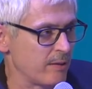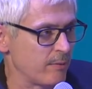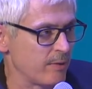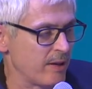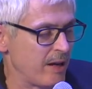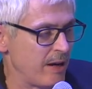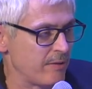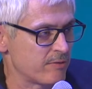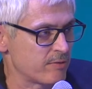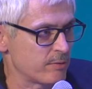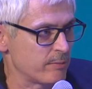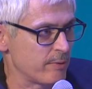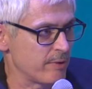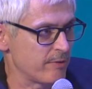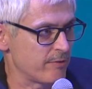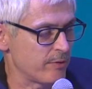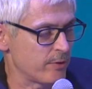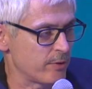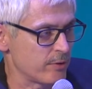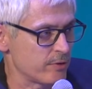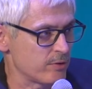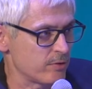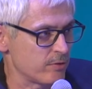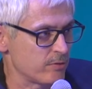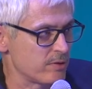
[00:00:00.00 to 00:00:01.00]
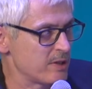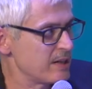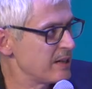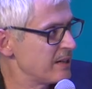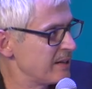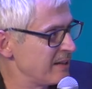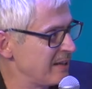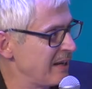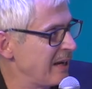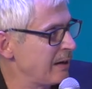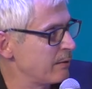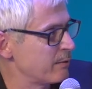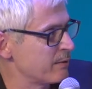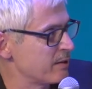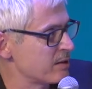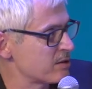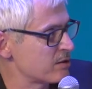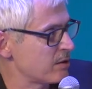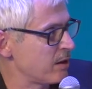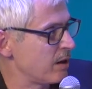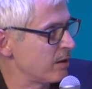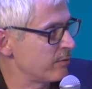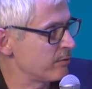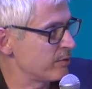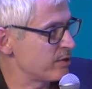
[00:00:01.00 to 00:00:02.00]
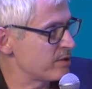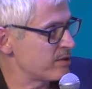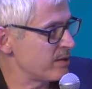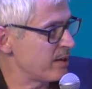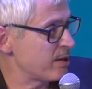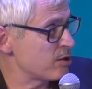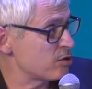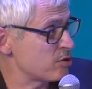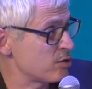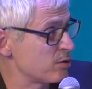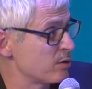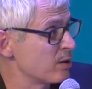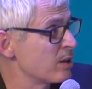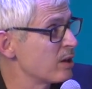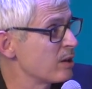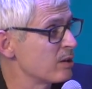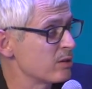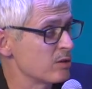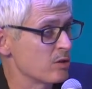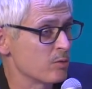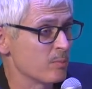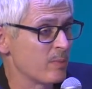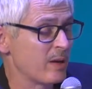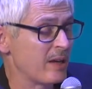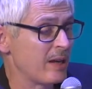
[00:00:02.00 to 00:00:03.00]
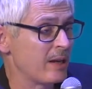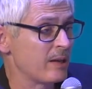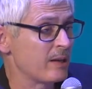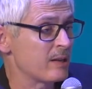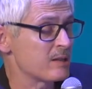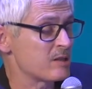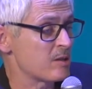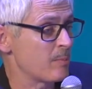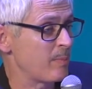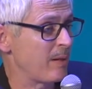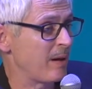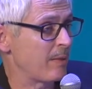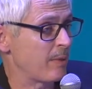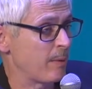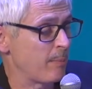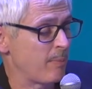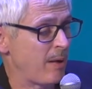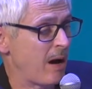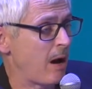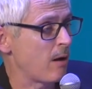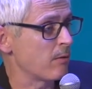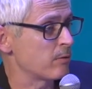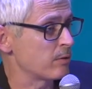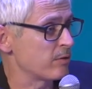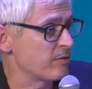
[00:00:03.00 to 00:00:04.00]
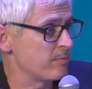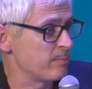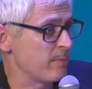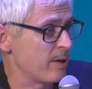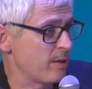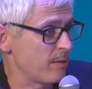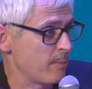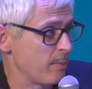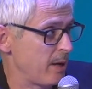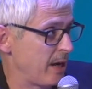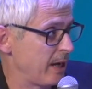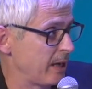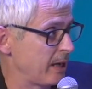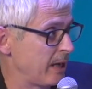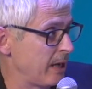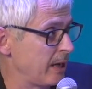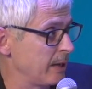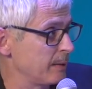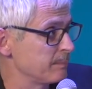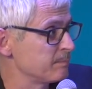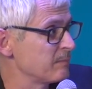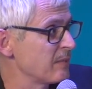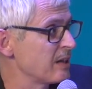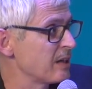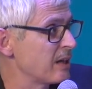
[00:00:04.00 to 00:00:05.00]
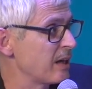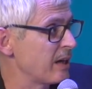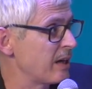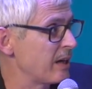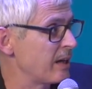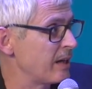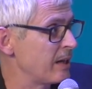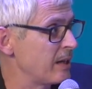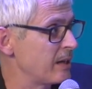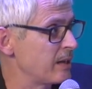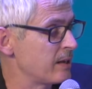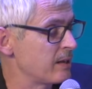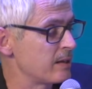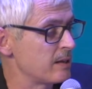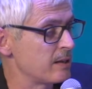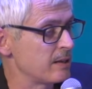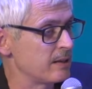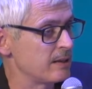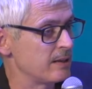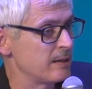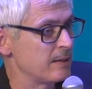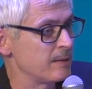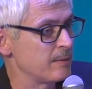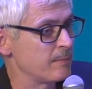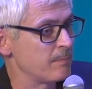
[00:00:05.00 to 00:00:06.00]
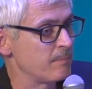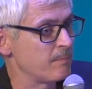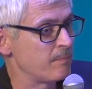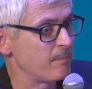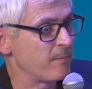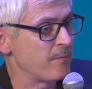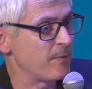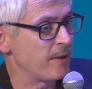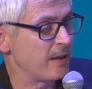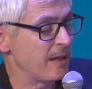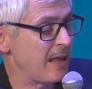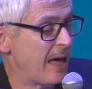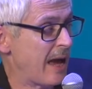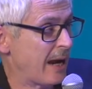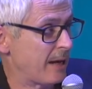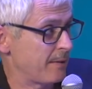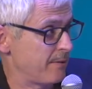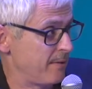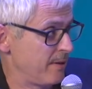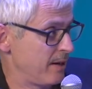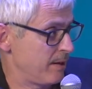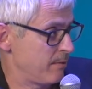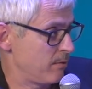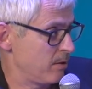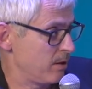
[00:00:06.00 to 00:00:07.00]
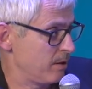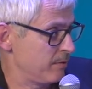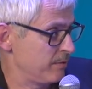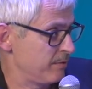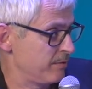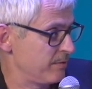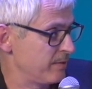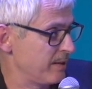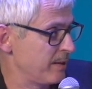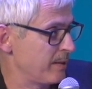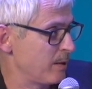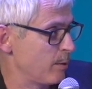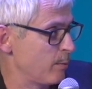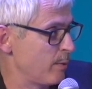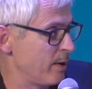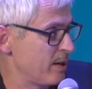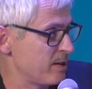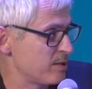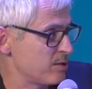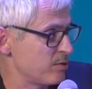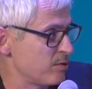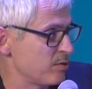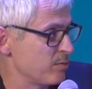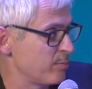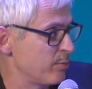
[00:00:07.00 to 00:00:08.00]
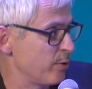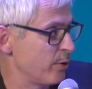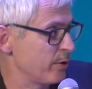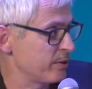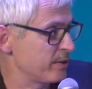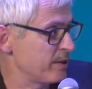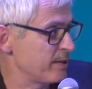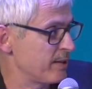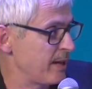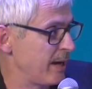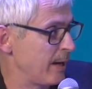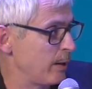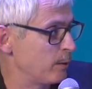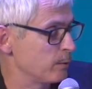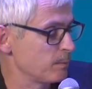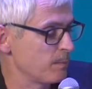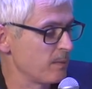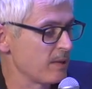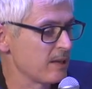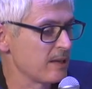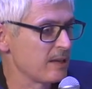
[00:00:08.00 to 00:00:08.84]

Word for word: we have to refer to now in this conversation you made is about the power of myth making and um, the lack thereof in the West, you pointed out.